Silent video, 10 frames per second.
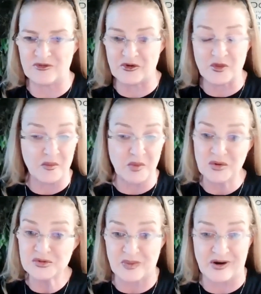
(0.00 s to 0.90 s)
For the
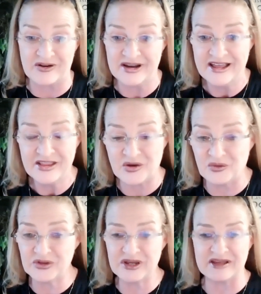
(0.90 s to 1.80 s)
most part, the
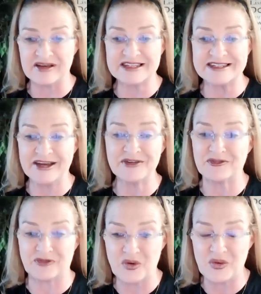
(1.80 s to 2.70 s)
only
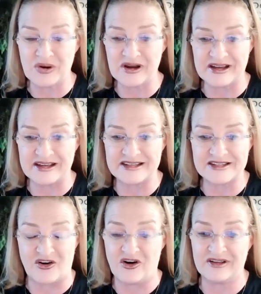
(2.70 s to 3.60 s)
second floor is
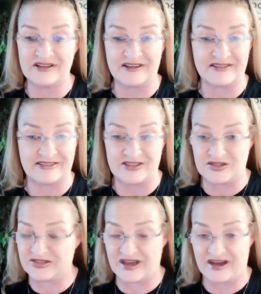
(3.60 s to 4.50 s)
on
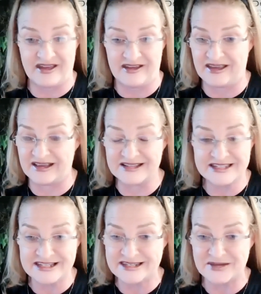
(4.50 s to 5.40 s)
that
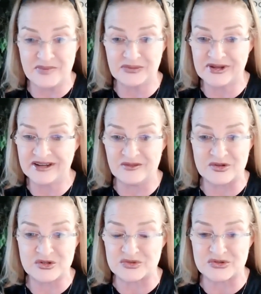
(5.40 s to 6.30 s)
NCC building,
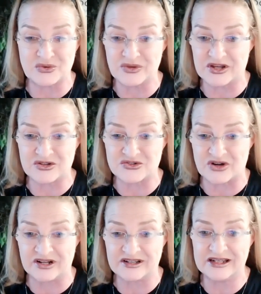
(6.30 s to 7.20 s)
which was newly
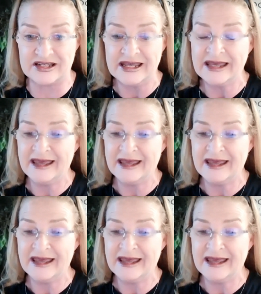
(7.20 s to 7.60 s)
constructed